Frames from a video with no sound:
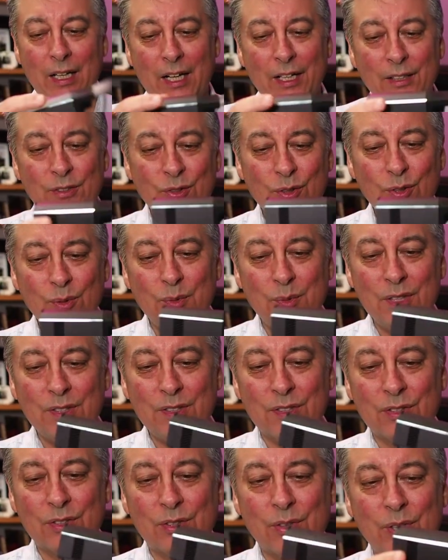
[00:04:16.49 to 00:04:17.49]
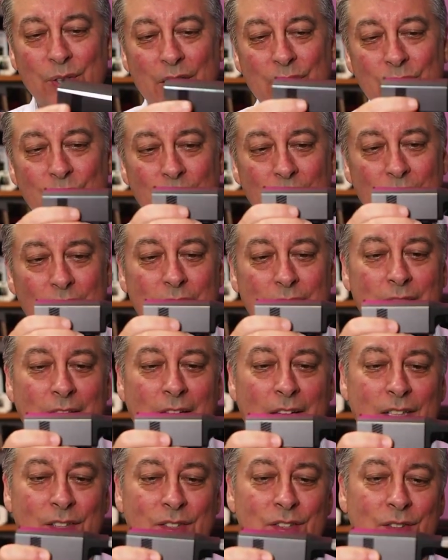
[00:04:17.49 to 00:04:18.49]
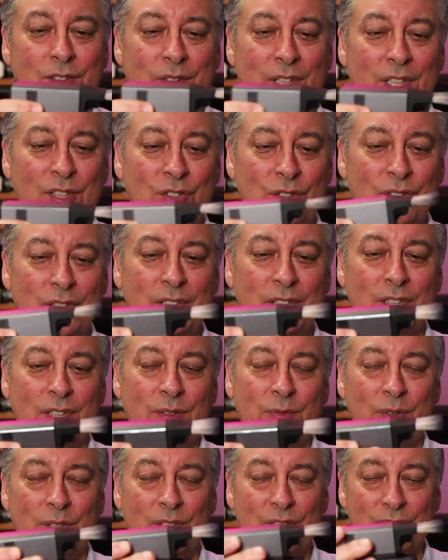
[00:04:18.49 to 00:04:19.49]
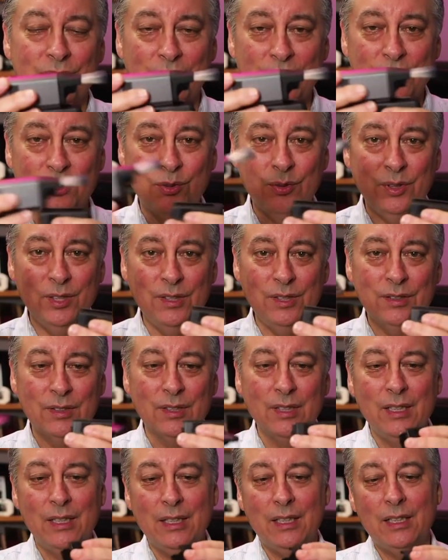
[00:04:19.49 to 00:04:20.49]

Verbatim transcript: I assume this is so that you can attach eventually different accessories.